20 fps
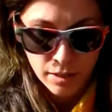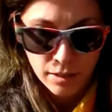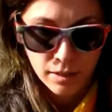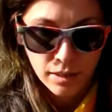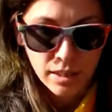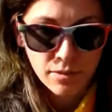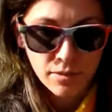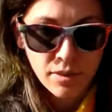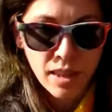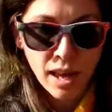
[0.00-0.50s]

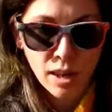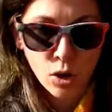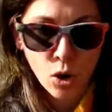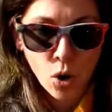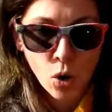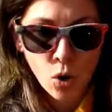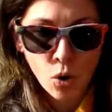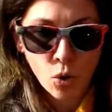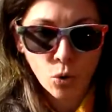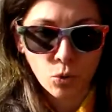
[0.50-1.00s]
Even that
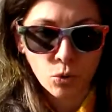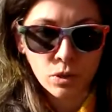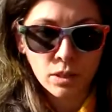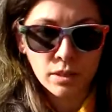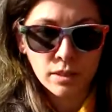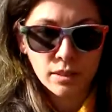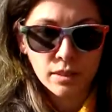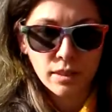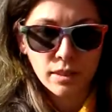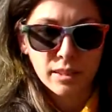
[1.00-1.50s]
hole
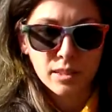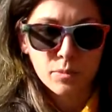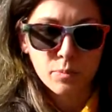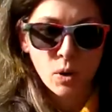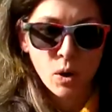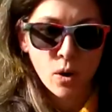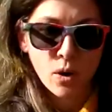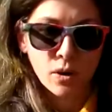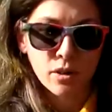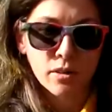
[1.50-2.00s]
is
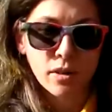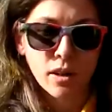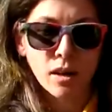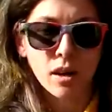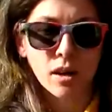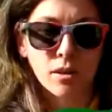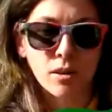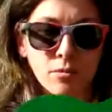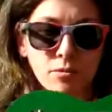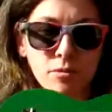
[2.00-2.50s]
part
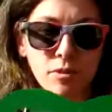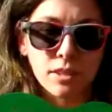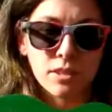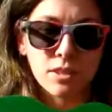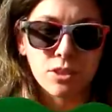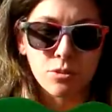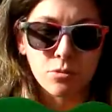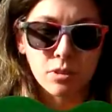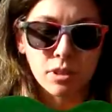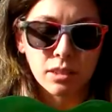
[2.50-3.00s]
of this
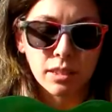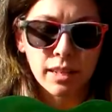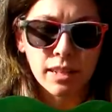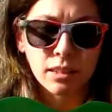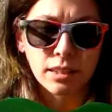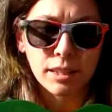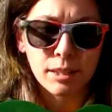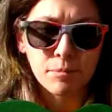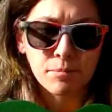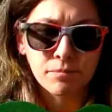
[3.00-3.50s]

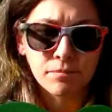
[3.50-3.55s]
ukulele.